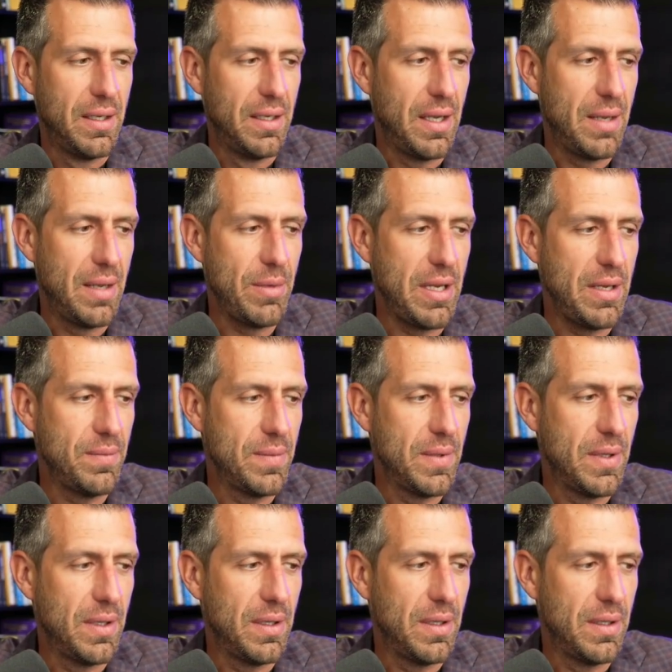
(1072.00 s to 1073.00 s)
I mean,
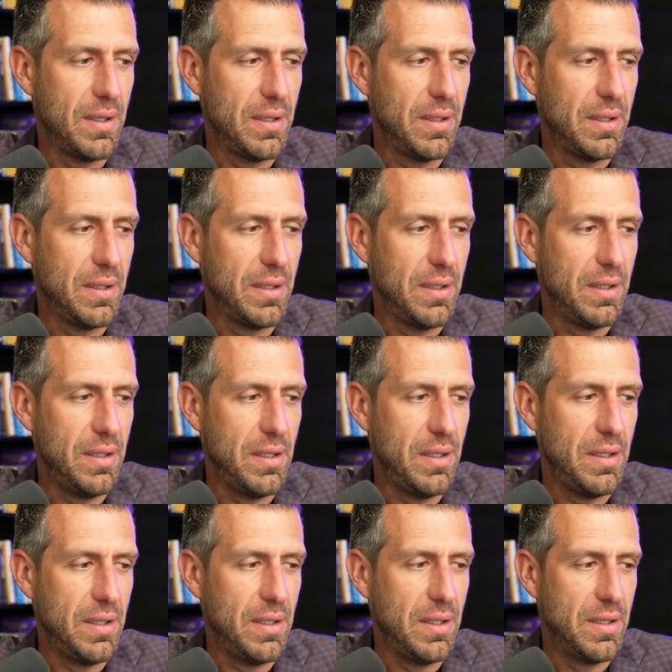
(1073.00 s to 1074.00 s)

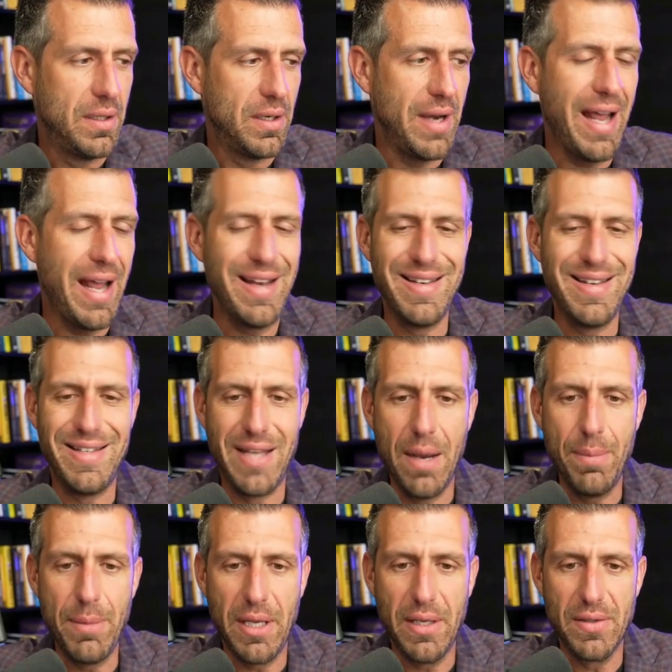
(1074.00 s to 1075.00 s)
they're not
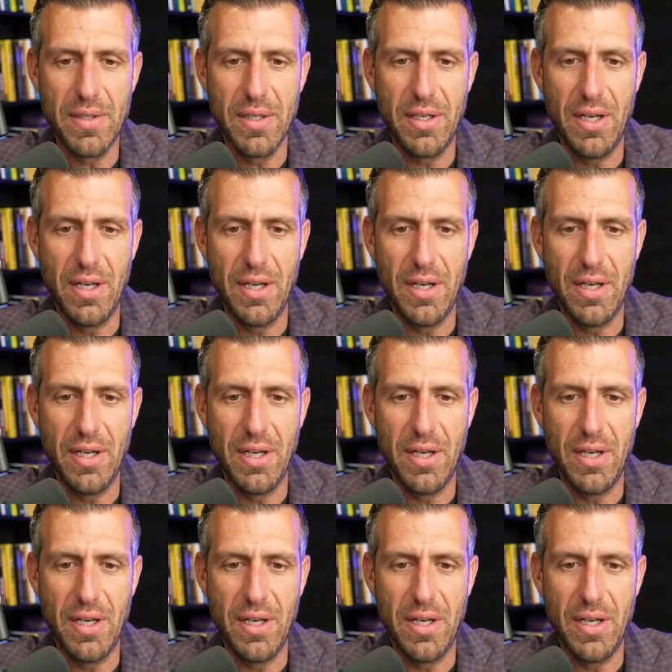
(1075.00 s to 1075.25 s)
dummies.